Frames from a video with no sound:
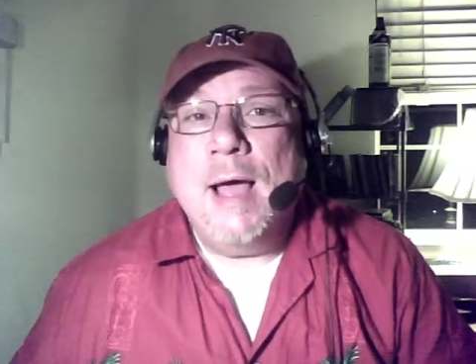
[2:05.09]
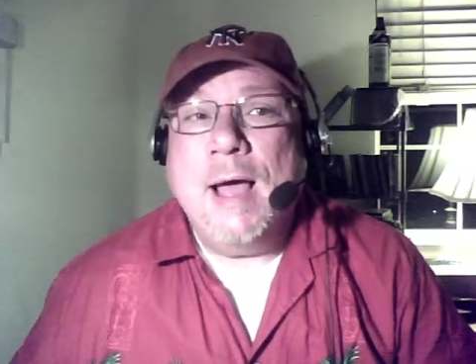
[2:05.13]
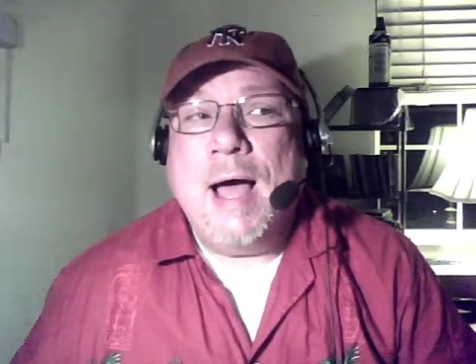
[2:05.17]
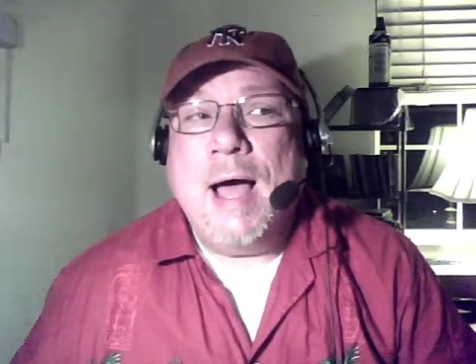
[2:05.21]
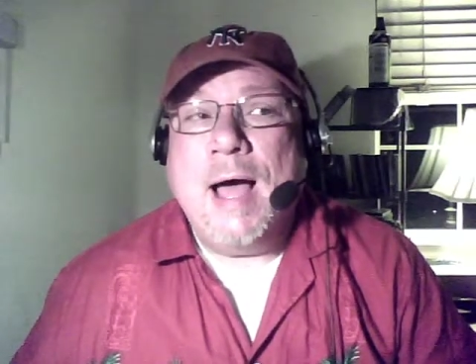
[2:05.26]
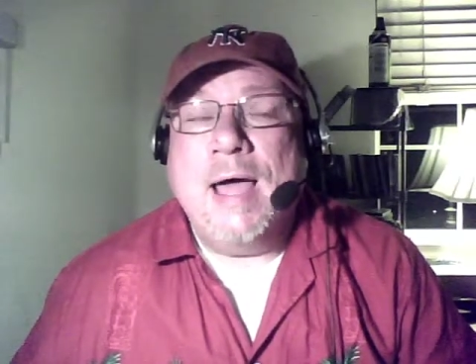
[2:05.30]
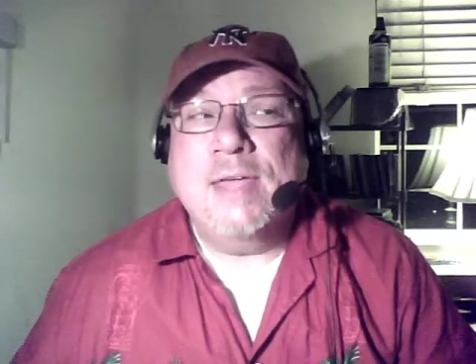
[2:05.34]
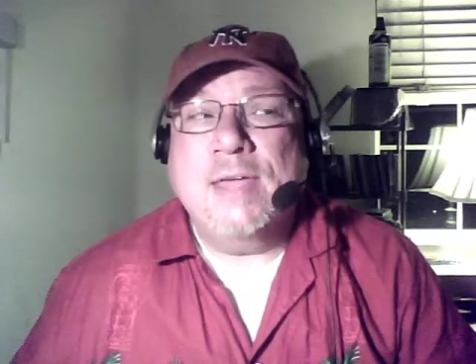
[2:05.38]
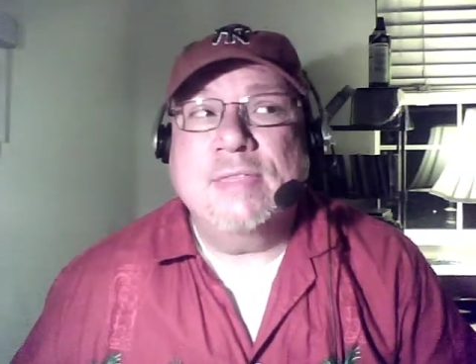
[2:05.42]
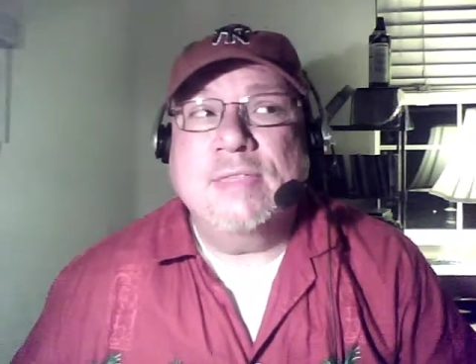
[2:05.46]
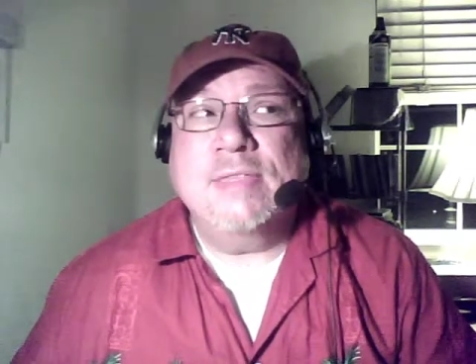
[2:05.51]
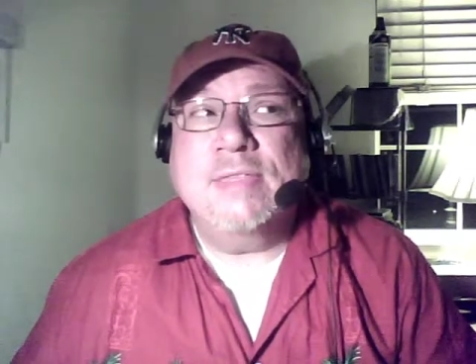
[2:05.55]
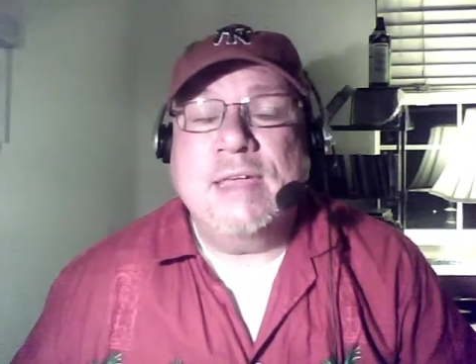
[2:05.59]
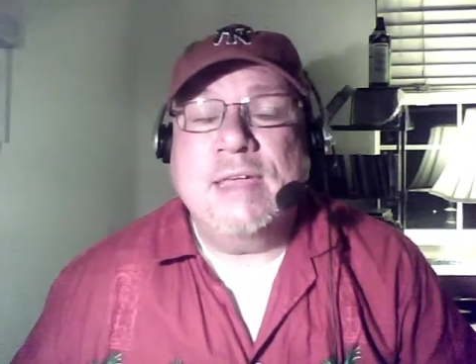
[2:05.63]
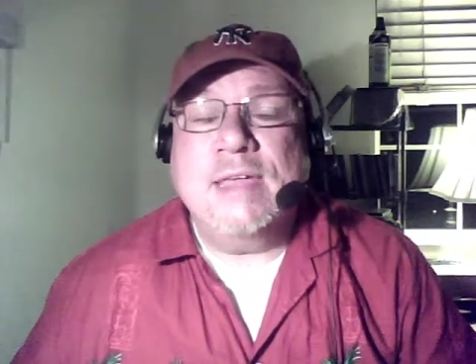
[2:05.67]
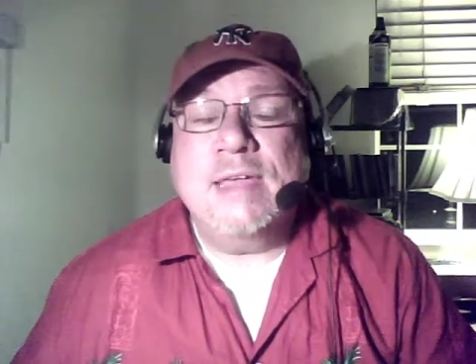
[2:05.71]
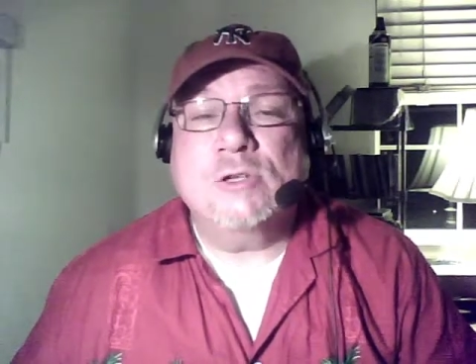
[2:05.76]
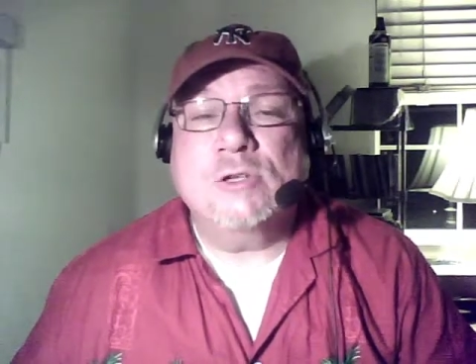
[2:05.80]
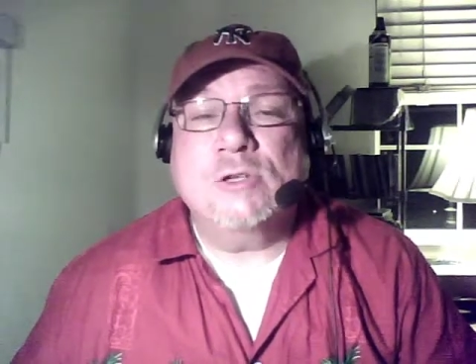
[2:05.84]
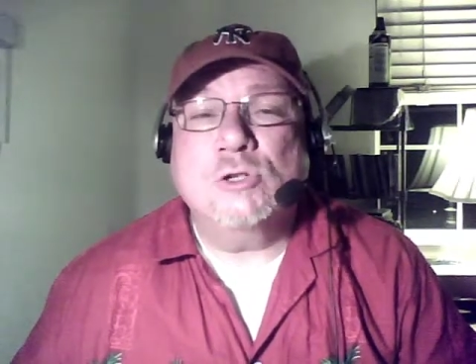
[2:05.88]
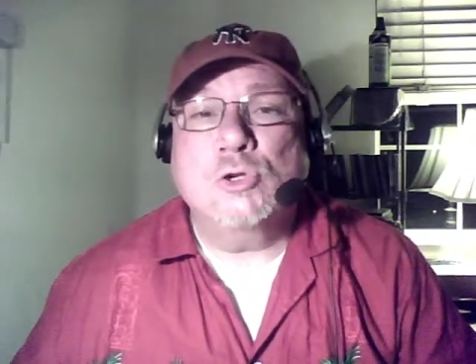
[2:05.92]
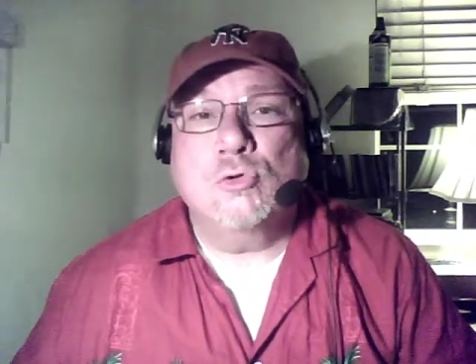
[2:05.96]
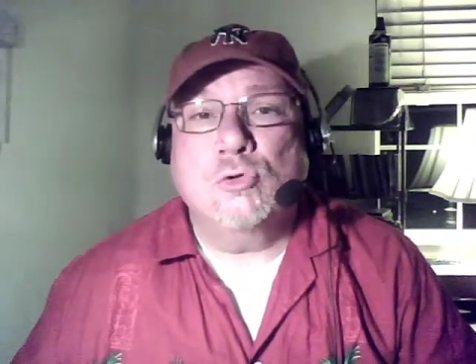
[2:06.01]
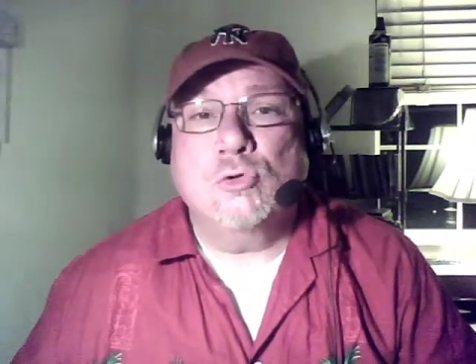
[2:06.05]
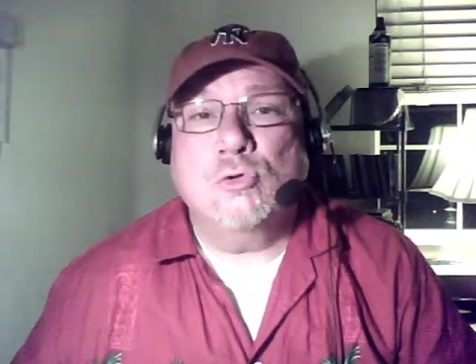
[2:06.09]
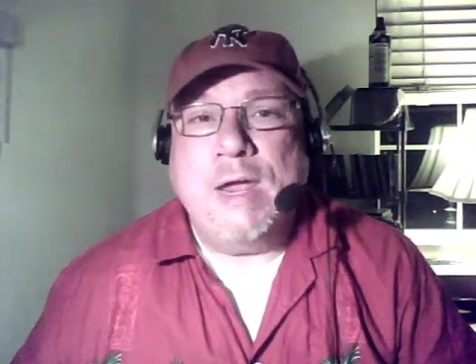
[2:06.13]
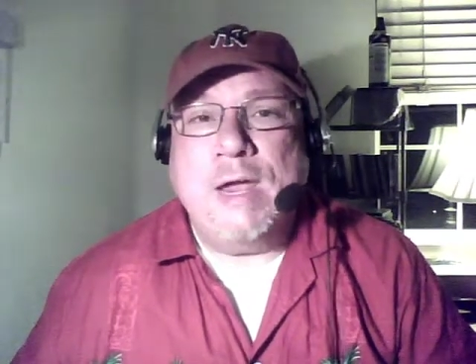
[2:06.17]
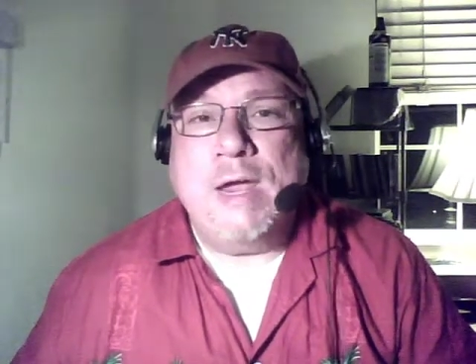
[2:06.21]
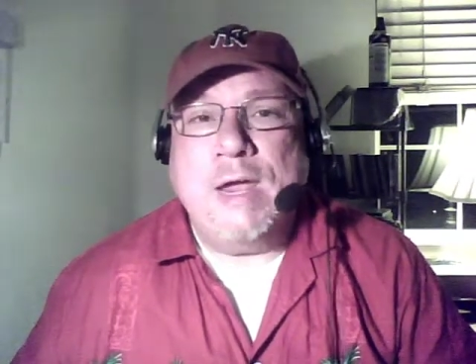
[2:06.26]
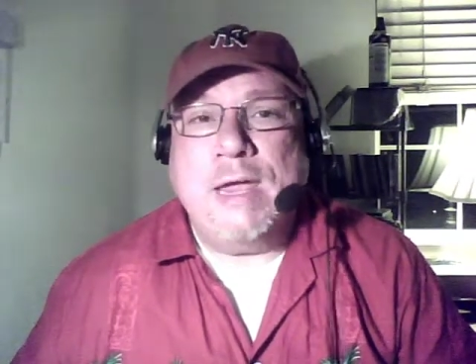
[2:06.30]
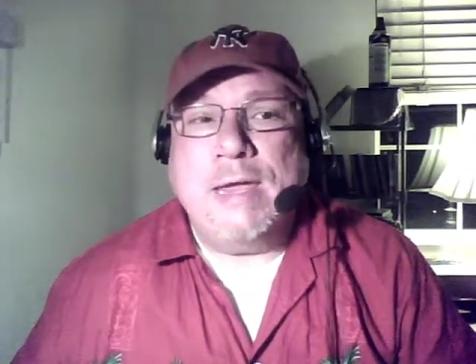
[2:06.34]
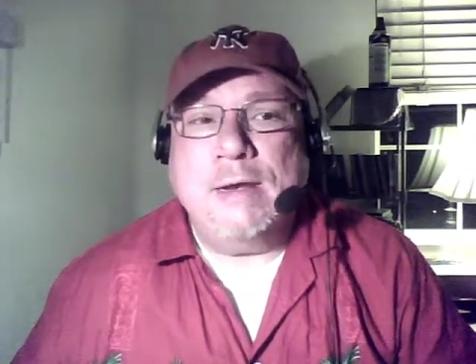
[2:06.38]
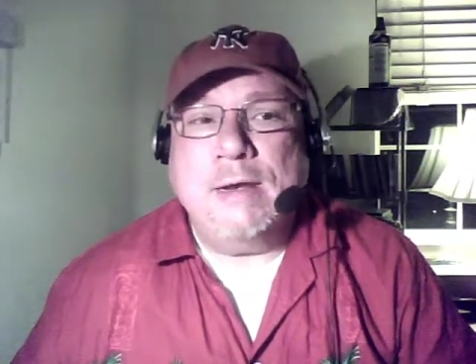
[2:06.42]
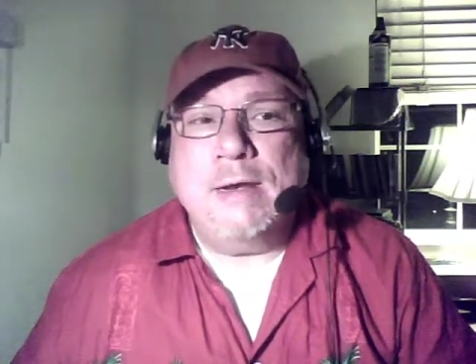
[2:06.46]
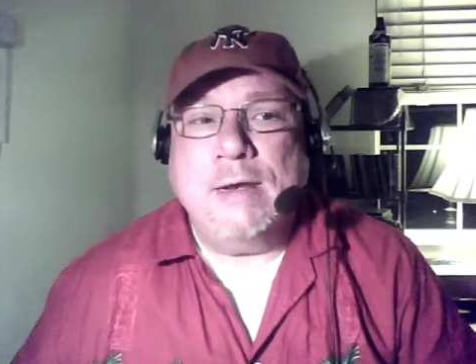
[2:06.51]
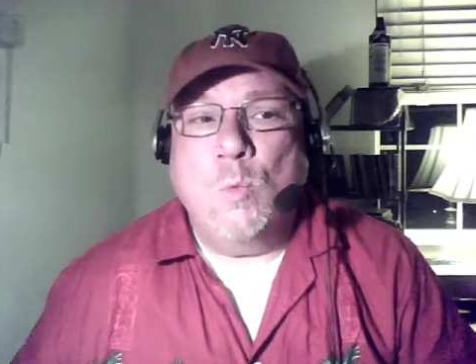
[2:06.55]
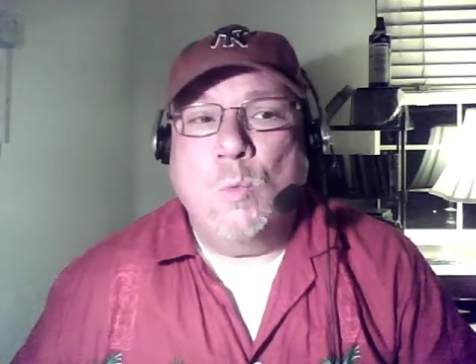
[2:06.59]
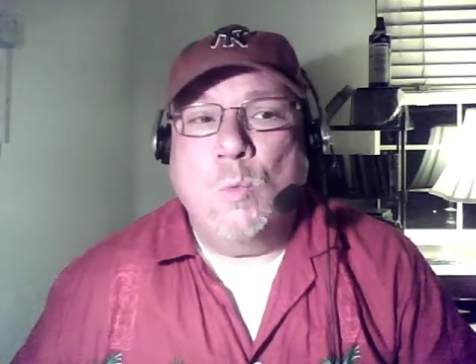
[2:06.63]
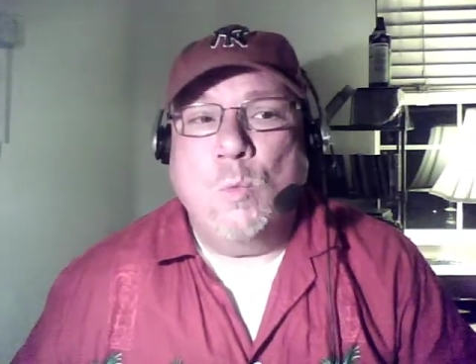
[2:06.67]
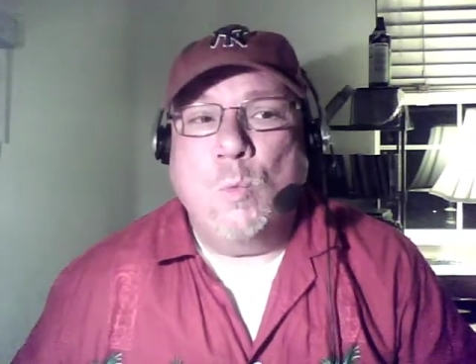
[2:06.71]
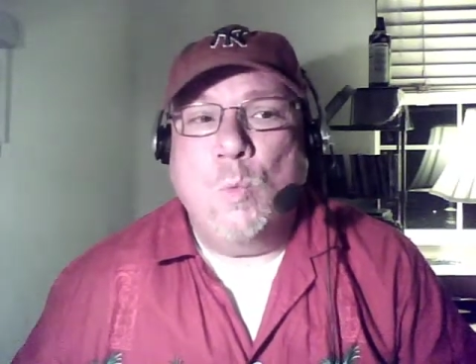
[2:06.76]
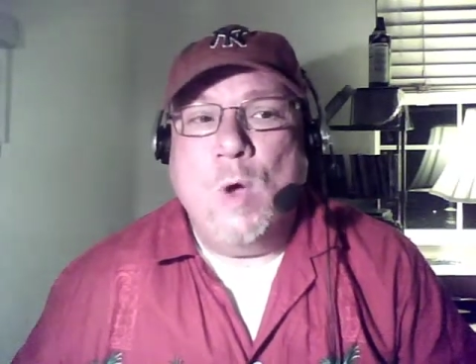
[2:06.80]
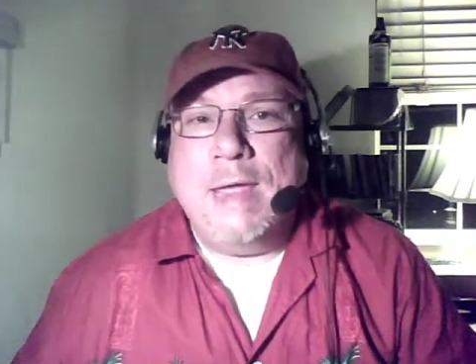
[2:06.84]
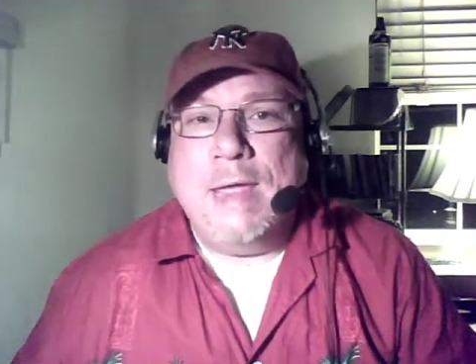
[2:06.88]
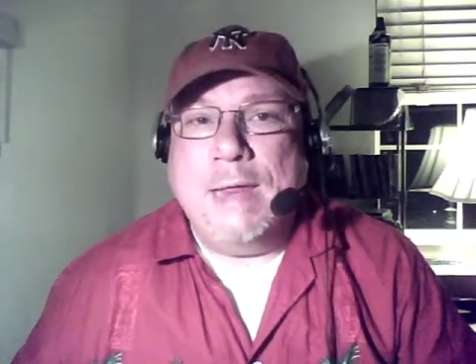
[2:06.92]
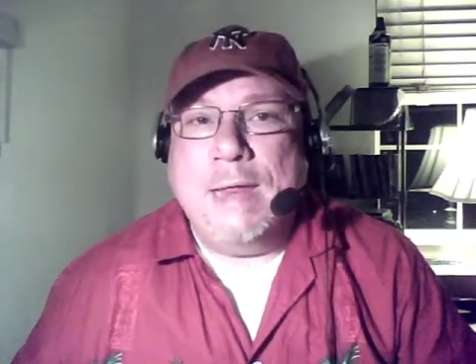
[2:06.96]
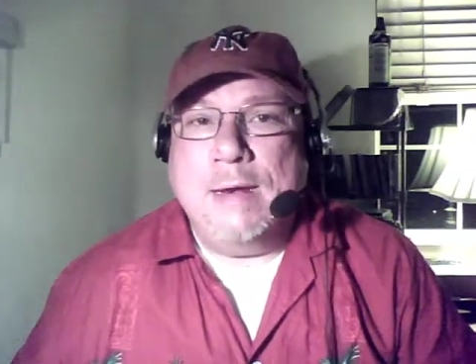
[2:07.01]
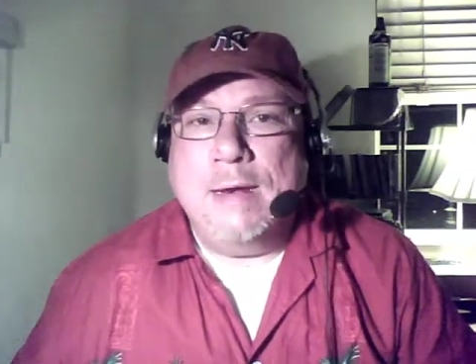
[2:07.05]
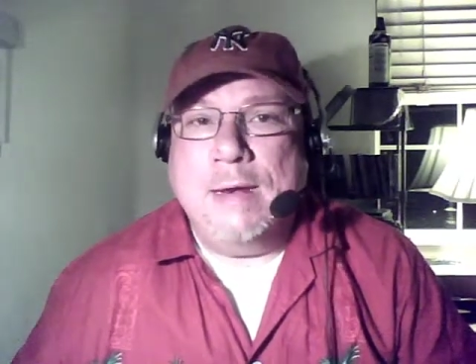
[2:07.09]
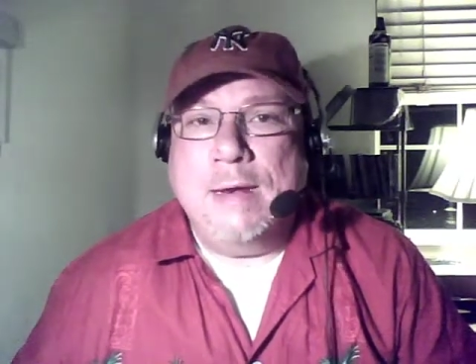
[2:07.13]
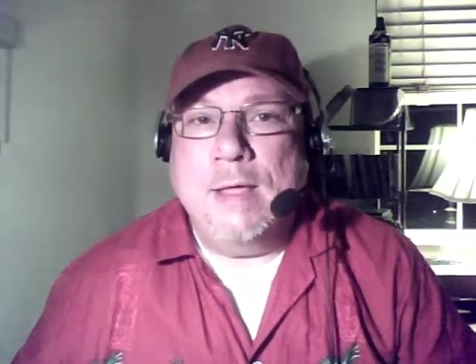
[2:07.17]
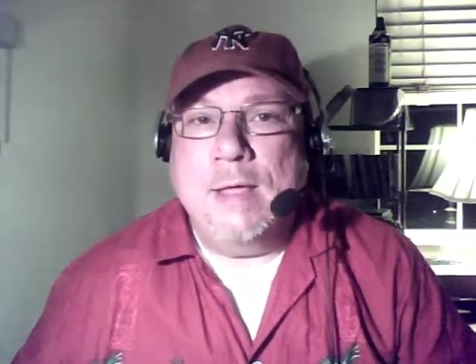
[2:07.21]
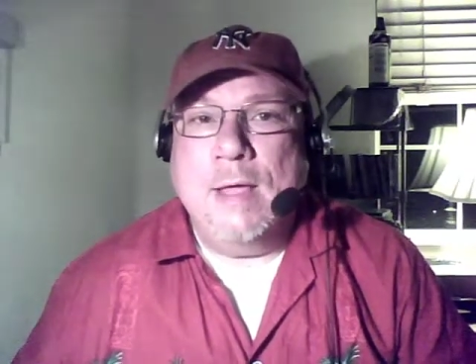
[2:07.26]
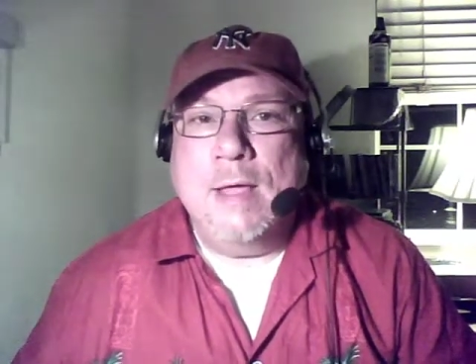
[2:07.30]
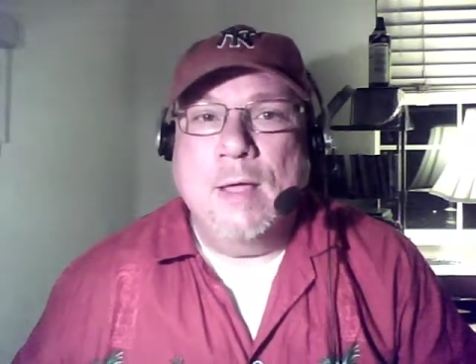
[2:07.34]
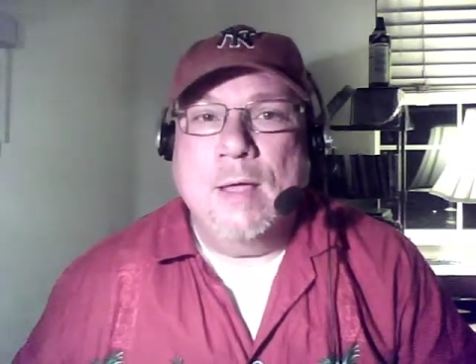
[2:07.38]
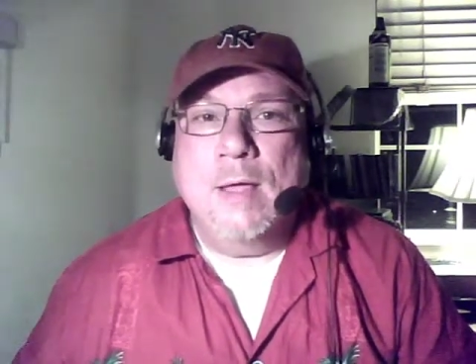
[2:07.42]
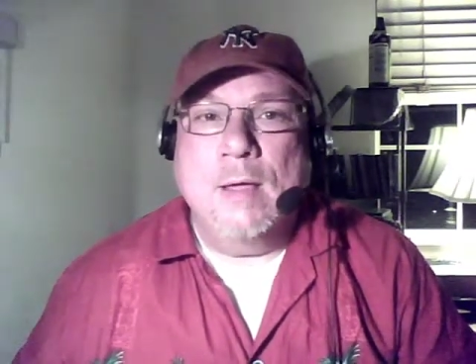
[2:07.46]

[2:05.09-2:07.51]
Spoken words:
I think it's great when